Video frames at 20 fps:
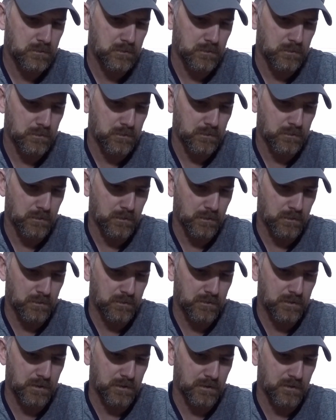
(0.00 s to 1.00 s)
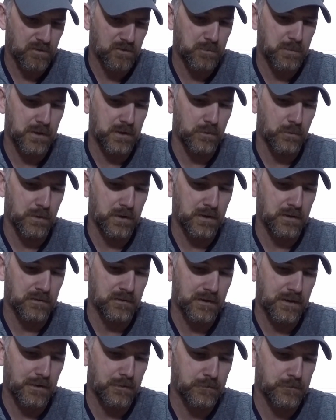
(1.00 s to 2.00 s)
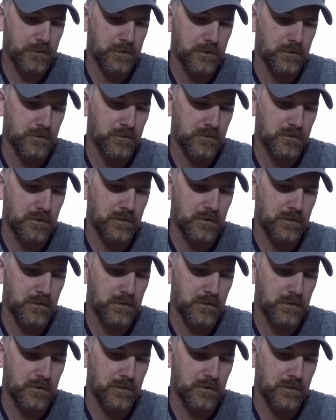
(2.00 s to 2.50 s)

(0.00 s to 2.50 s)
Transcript: does not say, this bait weighs half ounce